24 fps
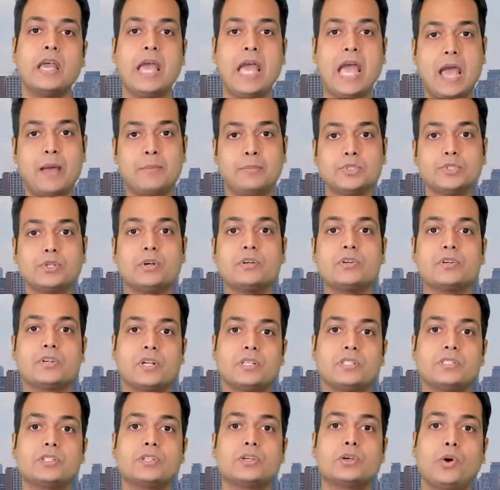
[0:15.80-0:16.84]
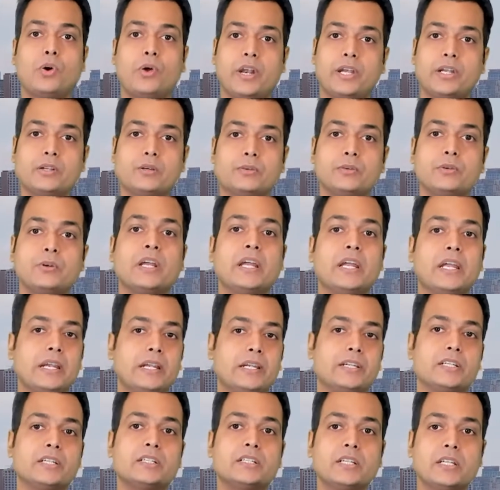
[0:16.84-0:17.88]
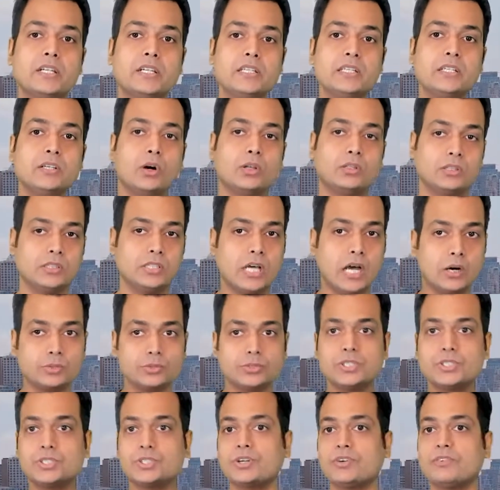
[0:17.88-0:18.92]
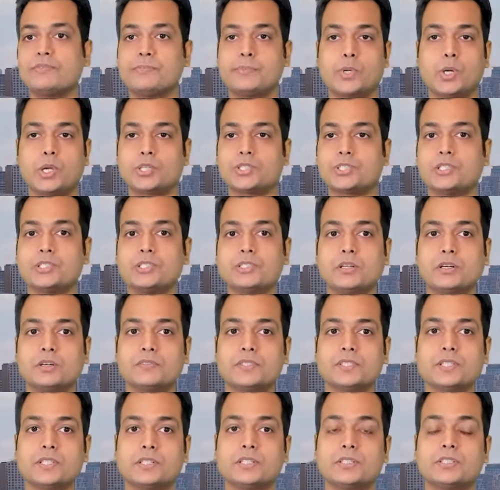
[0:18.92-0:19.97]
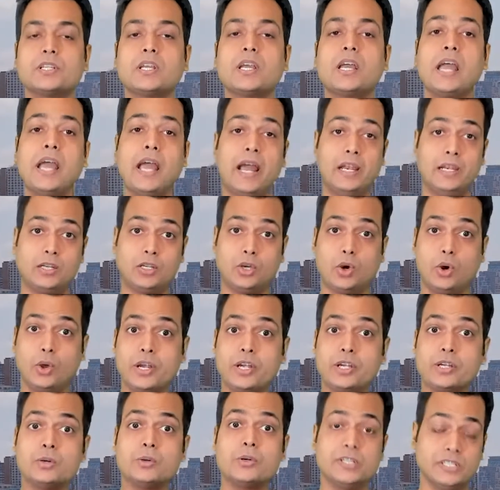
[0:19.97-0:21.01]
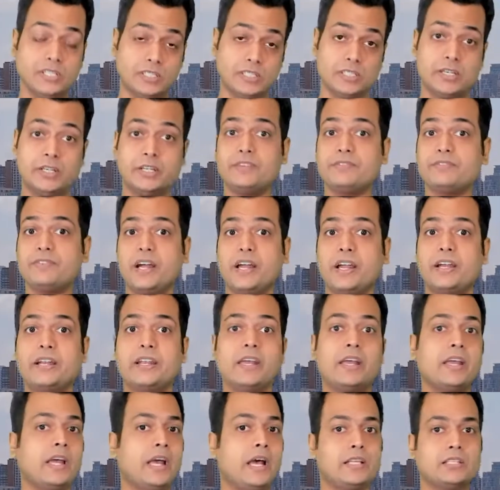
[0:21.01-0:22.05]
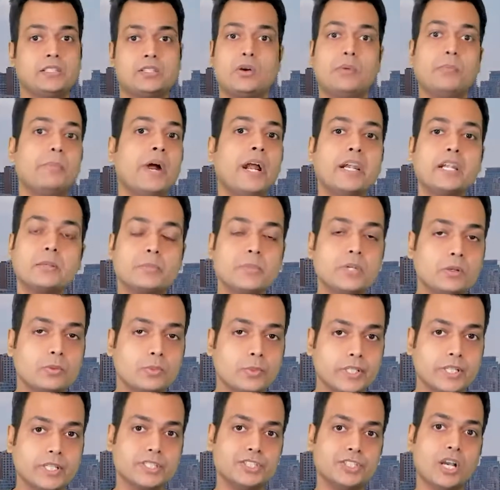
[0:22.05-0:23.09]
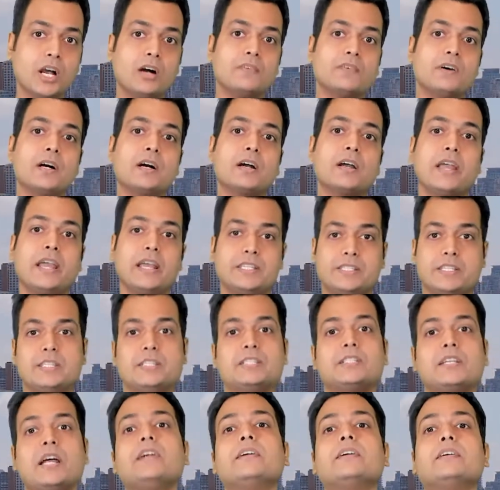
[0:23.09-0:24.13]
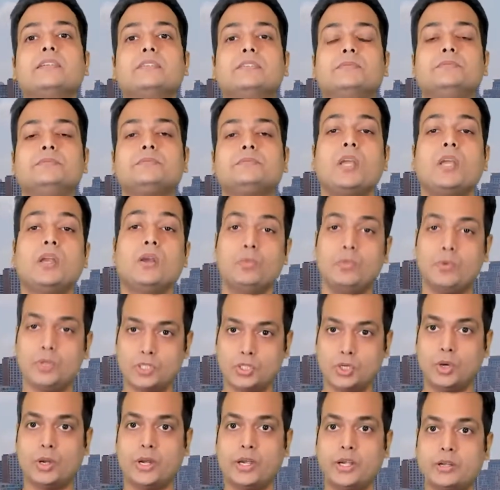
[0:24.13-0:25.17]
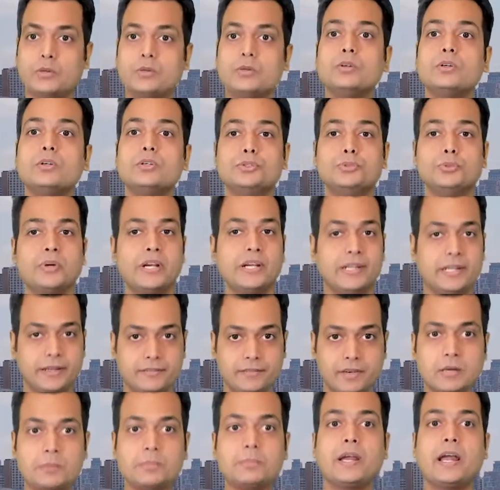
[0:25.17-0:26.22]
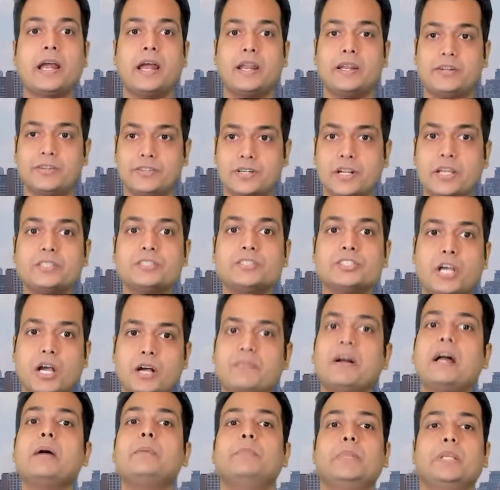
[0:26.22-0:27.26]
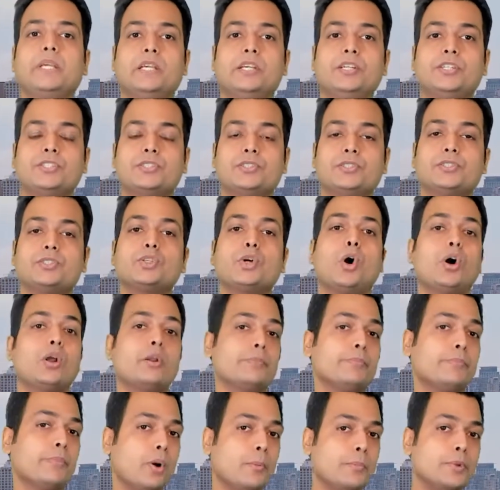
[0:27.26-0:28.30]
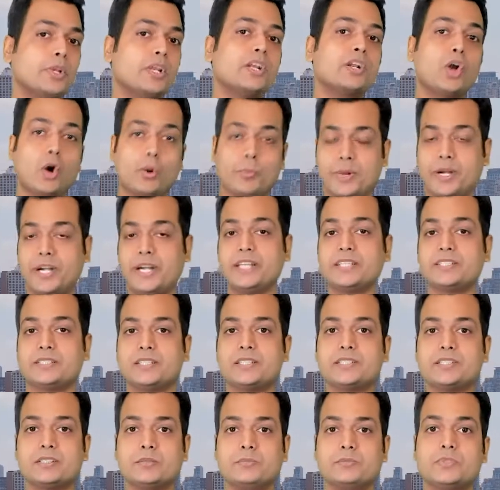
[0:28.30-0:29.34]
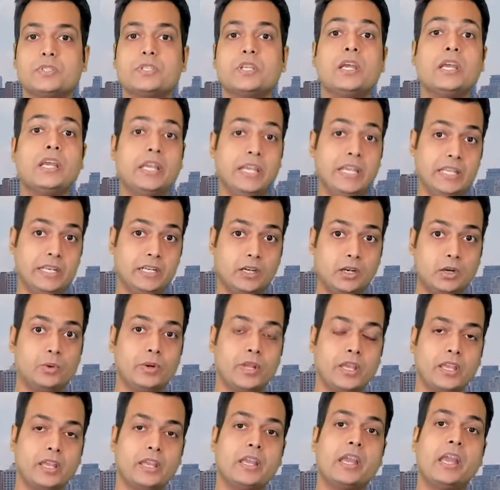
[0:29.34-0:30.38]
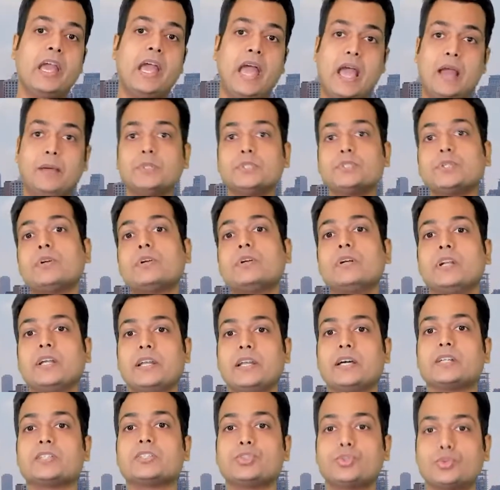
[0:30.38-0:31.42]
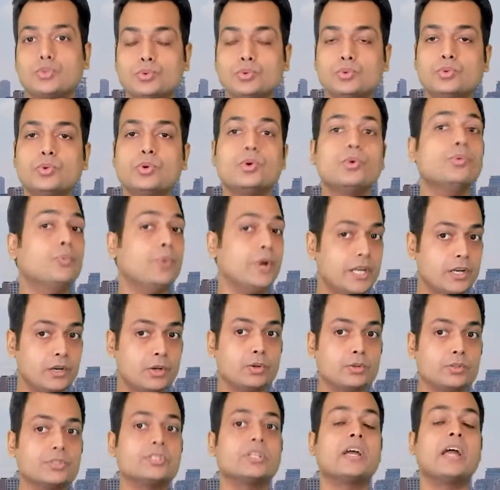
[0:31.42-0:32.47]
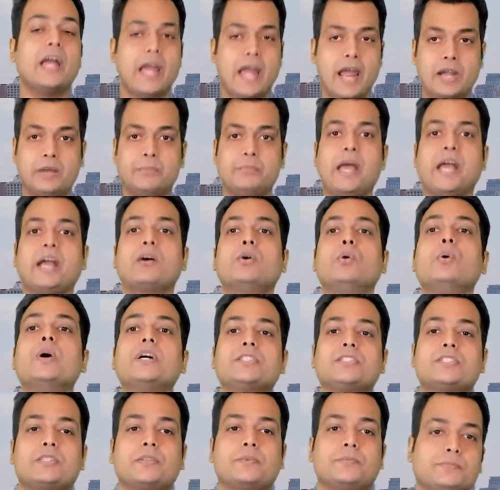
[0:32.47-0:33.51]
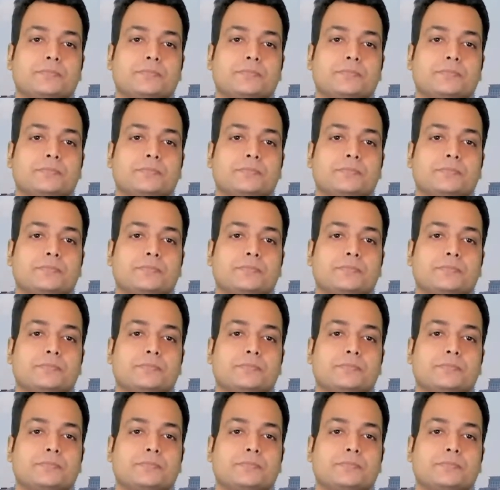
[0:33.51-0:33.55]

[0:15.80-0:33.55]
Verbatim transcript: Amazon runs Corretto internally on thousands of production services, and Corretto is certified as compatible with the Java S E standard. With Corretto, you can develop and run Java applications on popular operating systems including Amazon Linux two, Windows, and macOS.